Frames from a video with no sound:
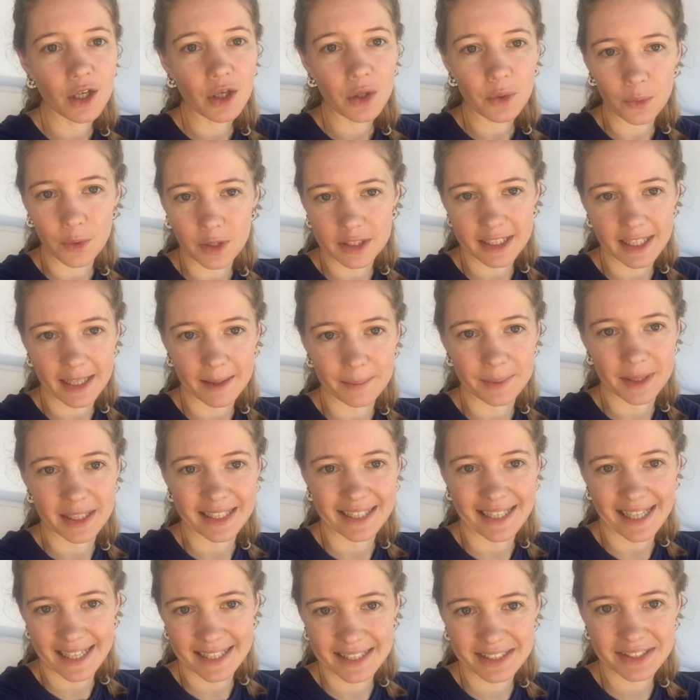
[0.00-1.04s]
what's happening
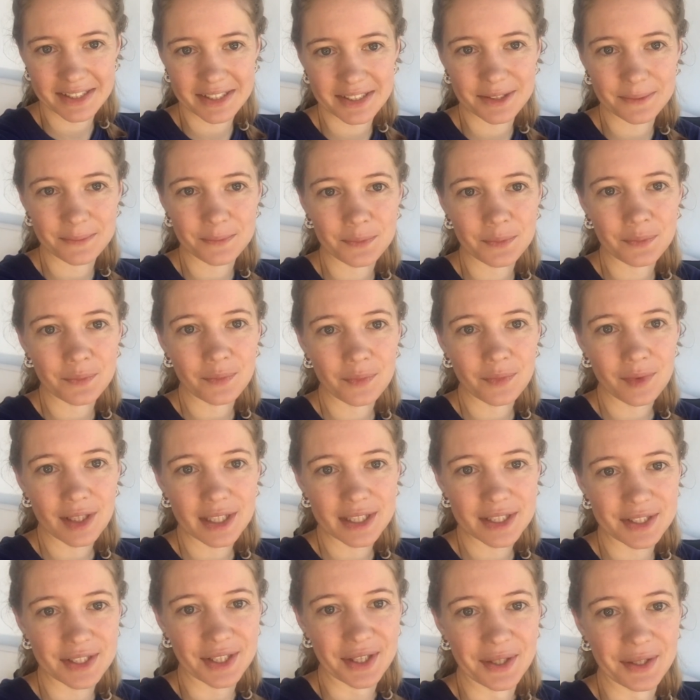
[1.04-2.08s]
next
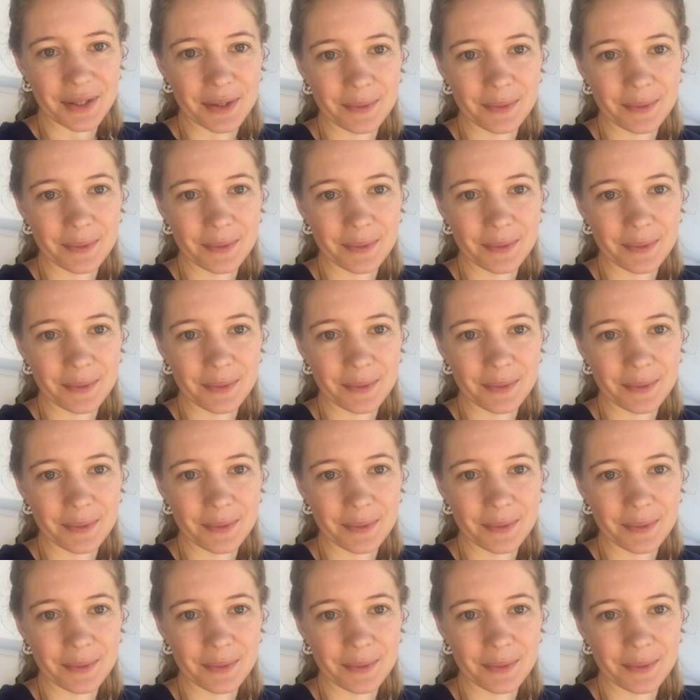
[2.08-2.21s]
so